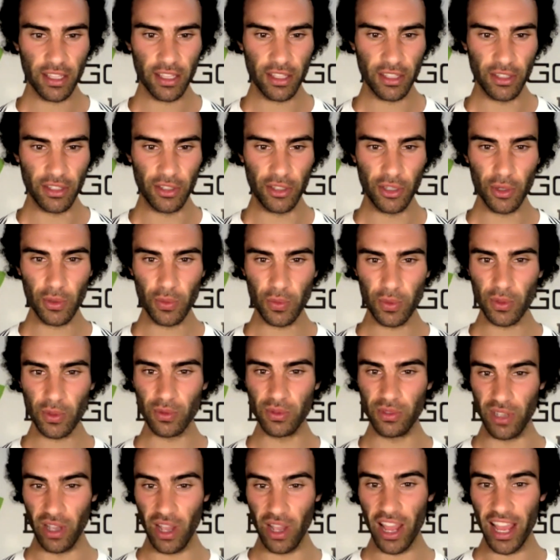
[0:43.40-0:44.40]
you will
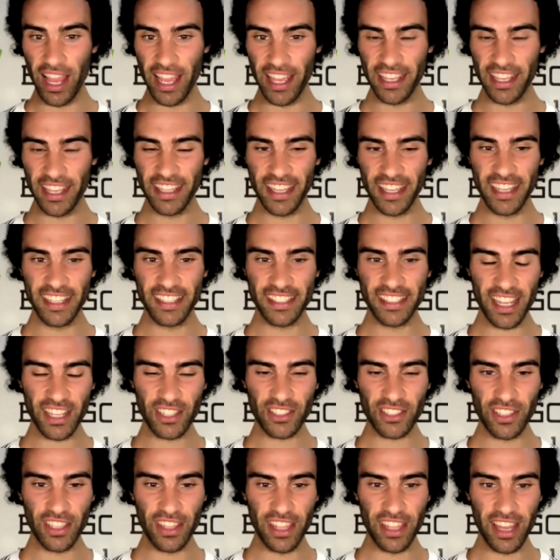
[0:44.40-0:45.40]
die. It's
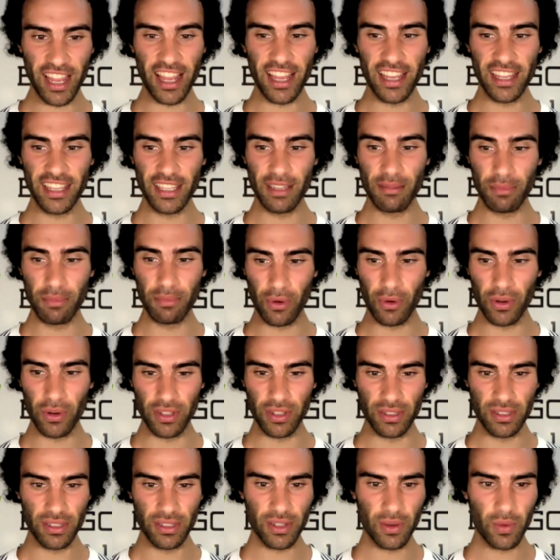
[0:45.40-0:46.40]
actually that important.